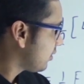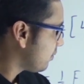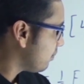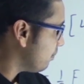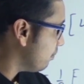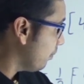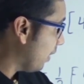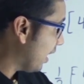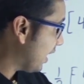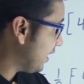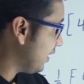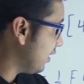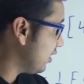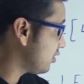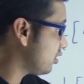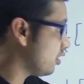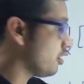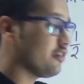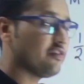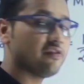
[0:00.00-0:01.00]
minus
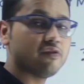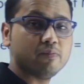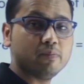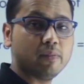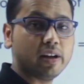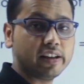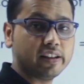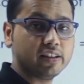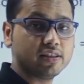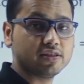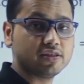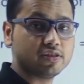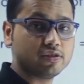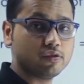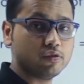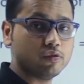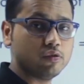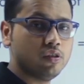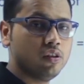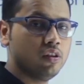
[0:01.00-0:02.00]
of minus 2.
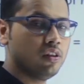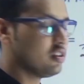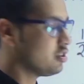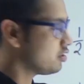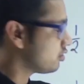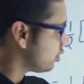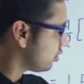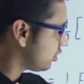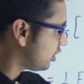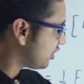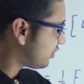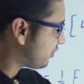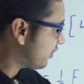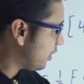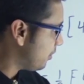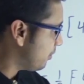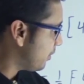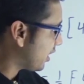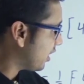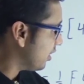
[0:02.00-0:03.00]
So this will
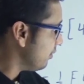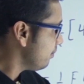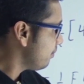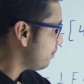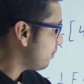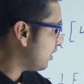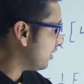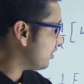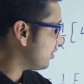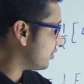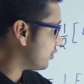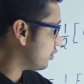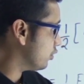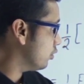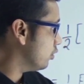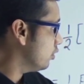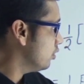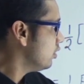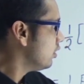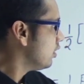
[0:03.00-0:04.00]
become plus 2.
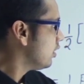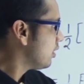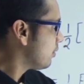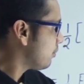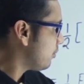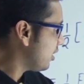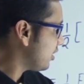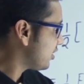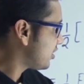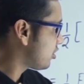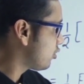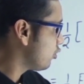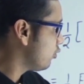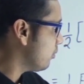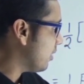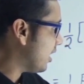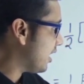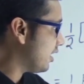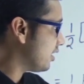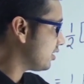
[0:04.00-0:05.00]
Plus 2
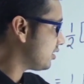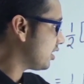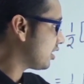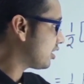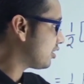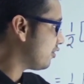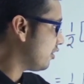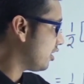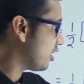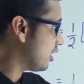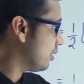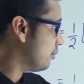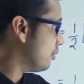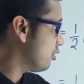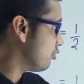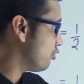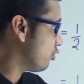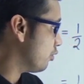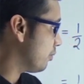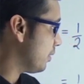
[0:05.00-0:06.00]
minus 6 will come
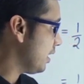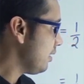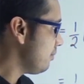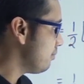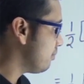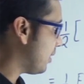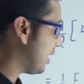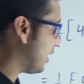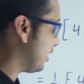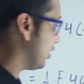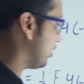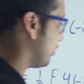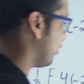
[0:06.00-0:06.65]
out to be minus